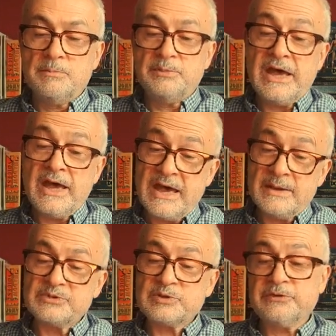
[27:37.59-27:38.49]

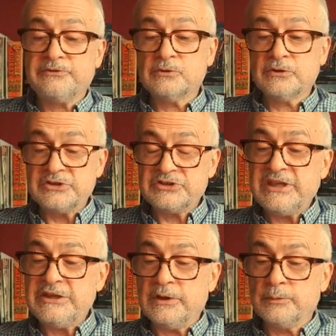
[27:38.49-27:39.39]
Perhaps before
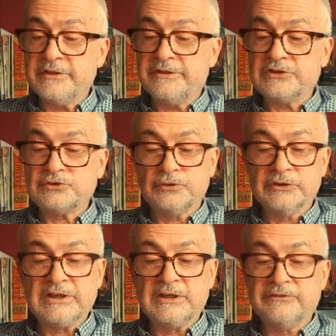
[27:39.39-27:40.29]
continuing with this
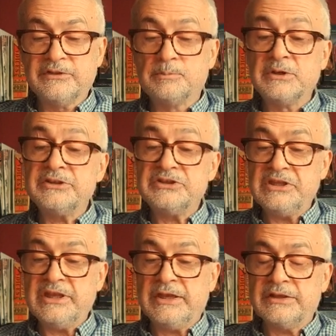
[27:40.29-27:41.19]
chronicle of the bloody
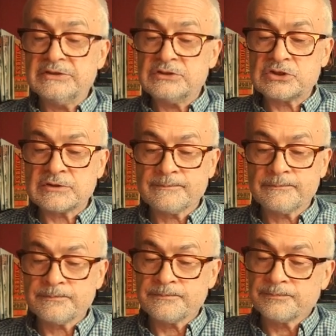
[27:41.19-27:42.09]
years,
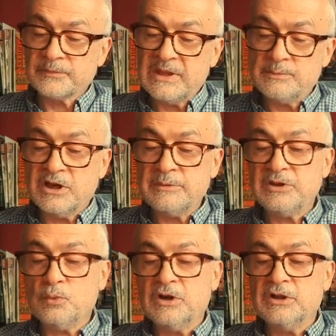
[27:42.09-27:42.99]
it might
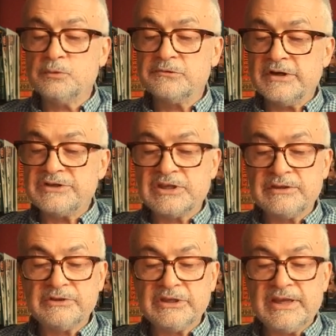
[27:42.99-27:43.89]
be well were I to
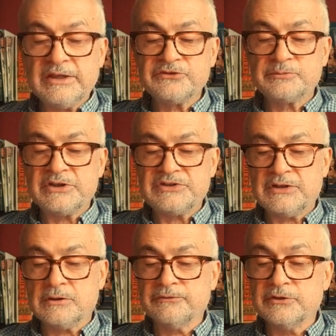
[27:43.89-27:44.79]
give an account of
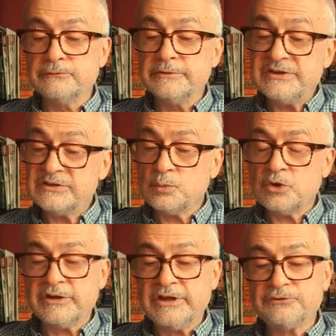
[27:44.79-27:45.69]
myself and the reason
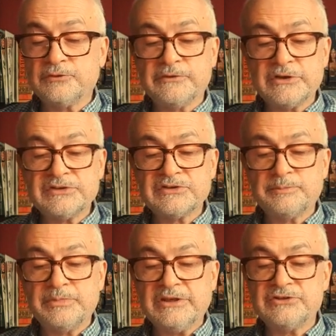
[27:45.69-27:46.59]
why I traverse the
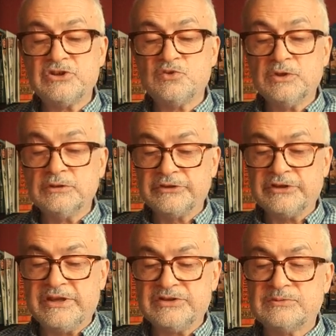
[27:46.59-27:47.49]
Pictish
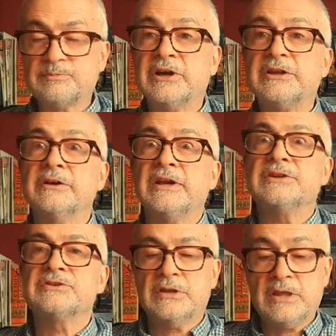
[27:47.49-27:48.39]
wilderness by
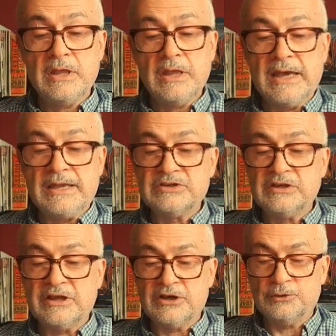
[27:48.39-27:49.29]
night and
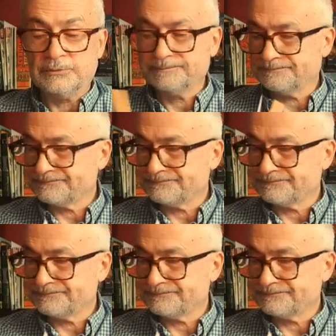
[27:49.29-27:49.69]
alone.